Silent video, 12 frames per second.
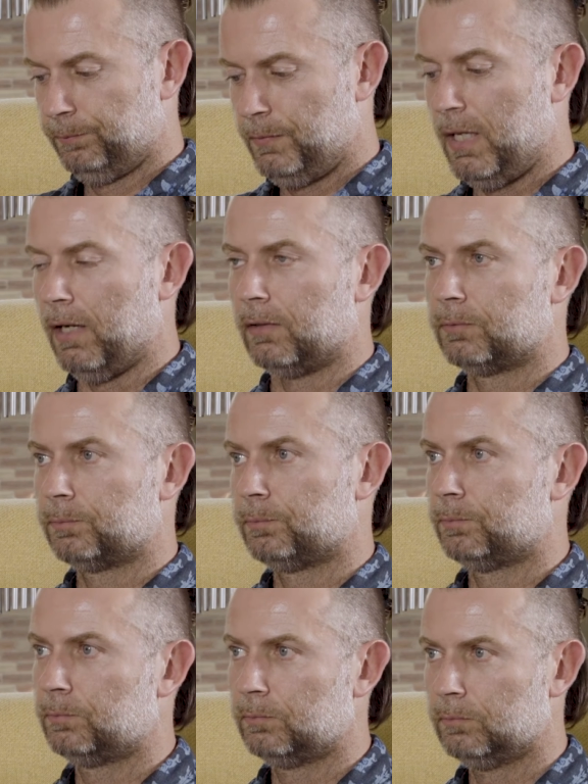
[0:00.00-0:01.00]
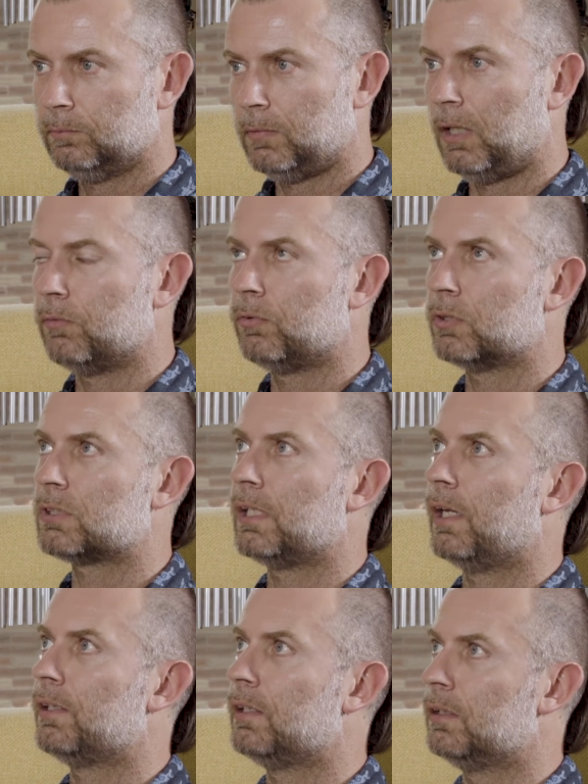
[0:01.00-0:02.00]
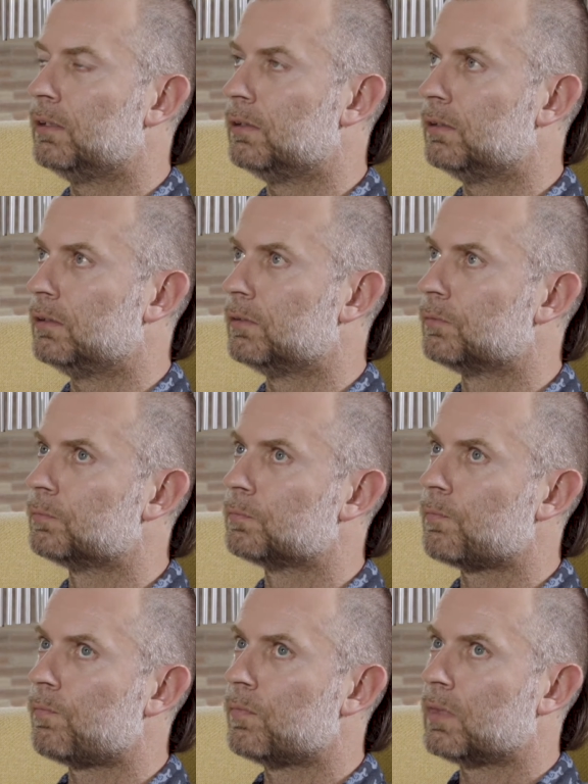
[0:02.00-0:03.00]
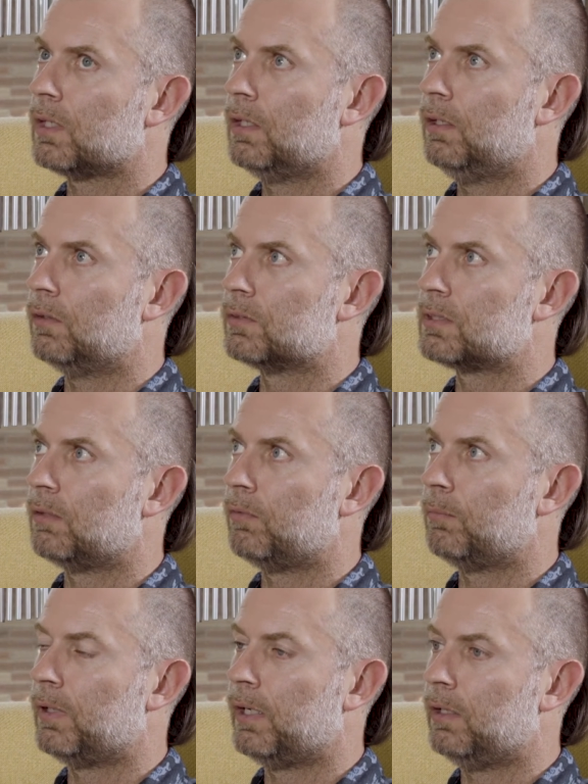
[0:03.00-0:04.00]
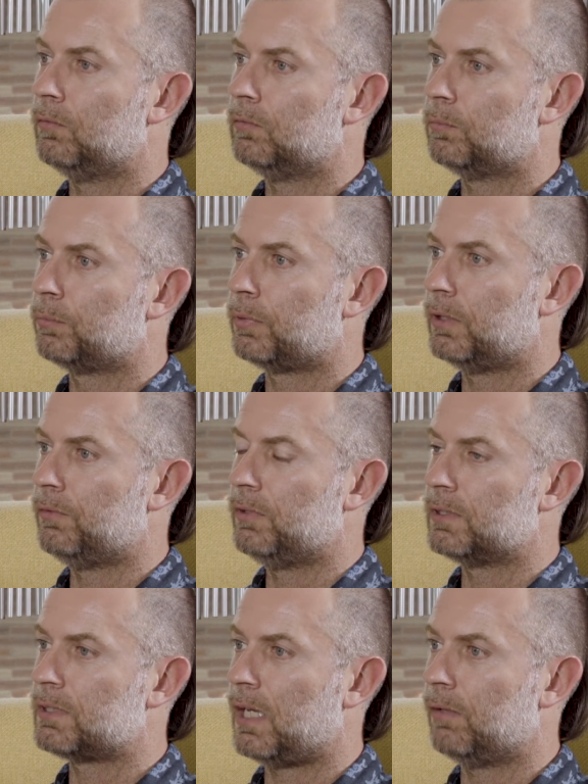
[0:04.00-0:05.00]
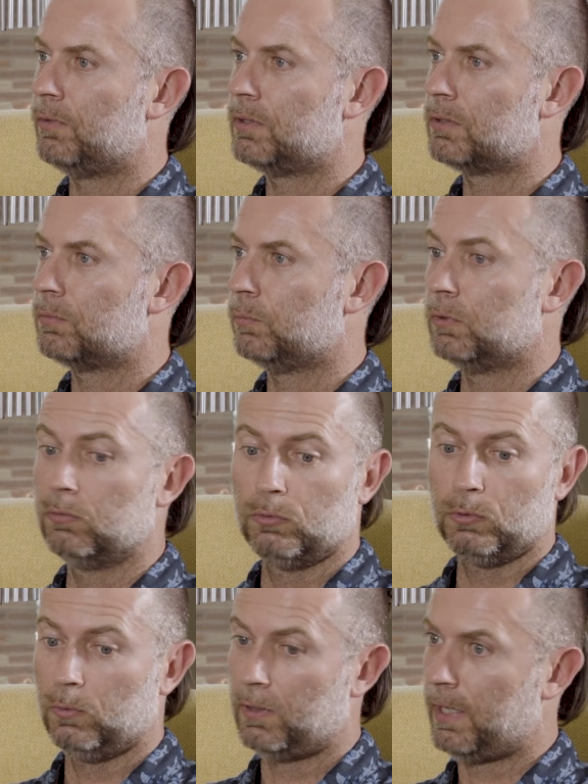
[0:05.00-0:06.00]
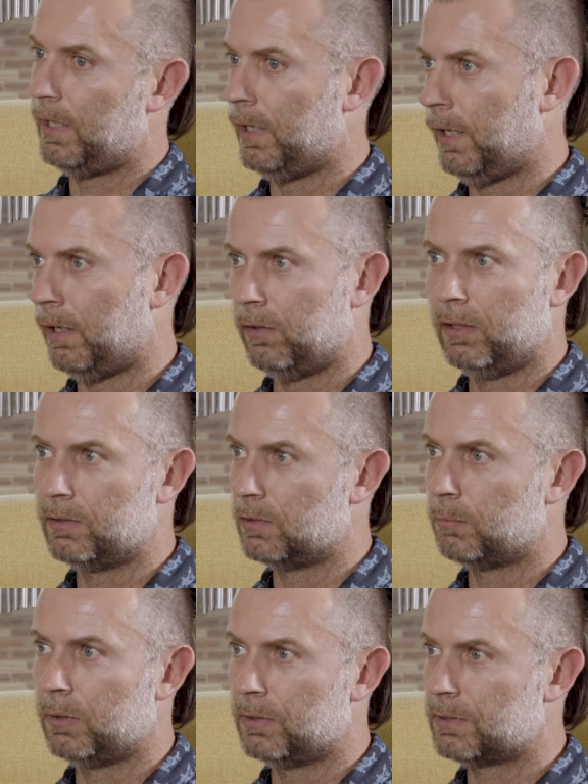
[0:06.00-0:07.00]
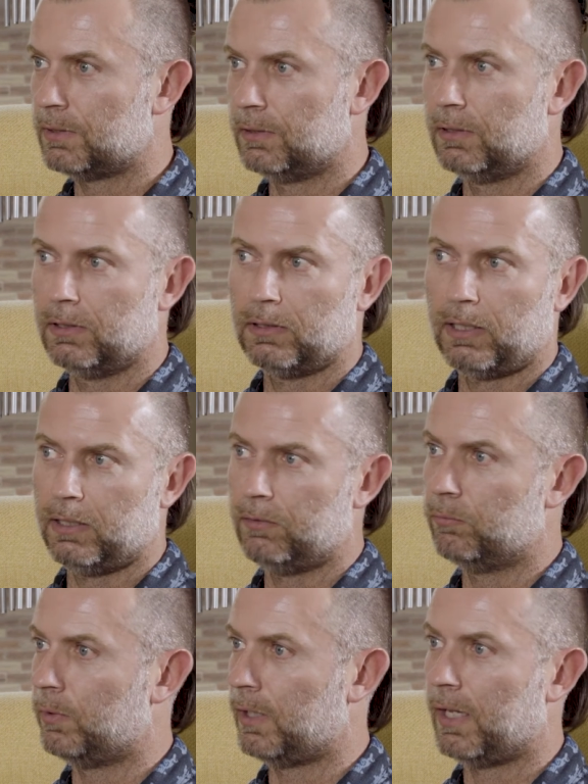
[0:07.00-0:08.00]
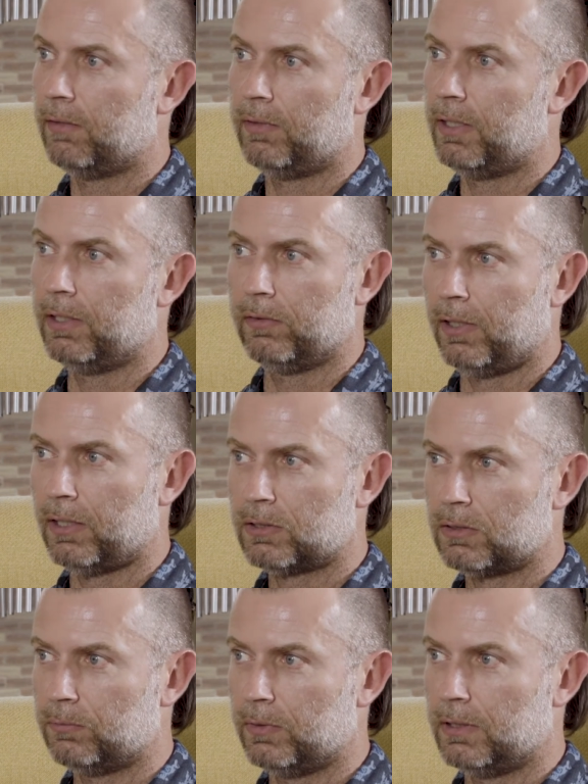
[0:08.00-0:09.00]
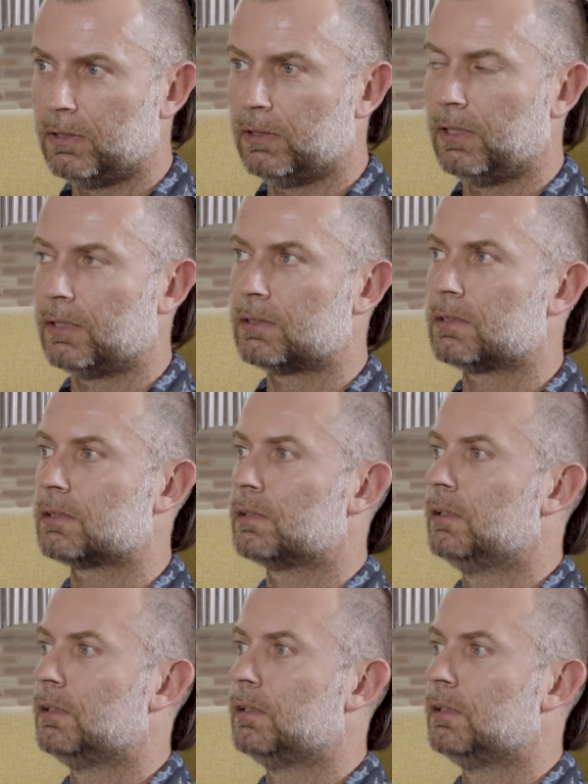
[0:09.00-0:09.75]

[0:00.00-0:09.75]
Yeah. But unfortunately, I think some of my previous habits would rule that out as a person that I'd even want to have any interaction with, and that's